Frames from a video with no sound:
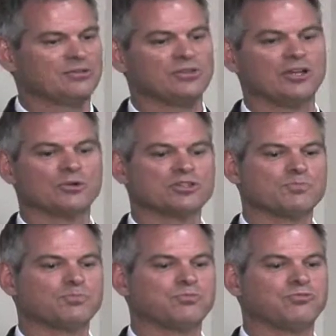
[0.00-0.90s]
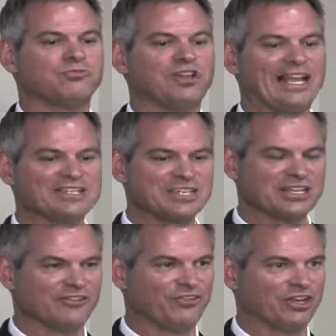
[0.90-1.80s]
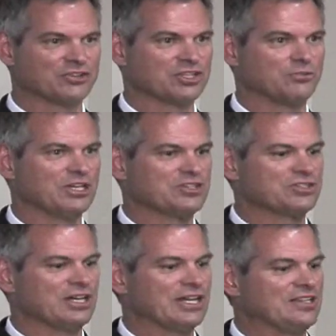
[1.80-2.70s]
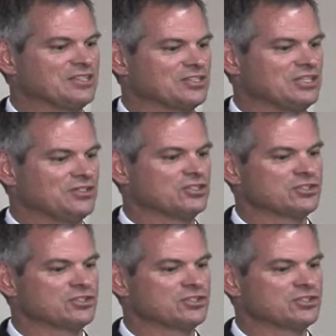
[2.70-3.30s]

in other words, flexing the fingers and wrist against extension,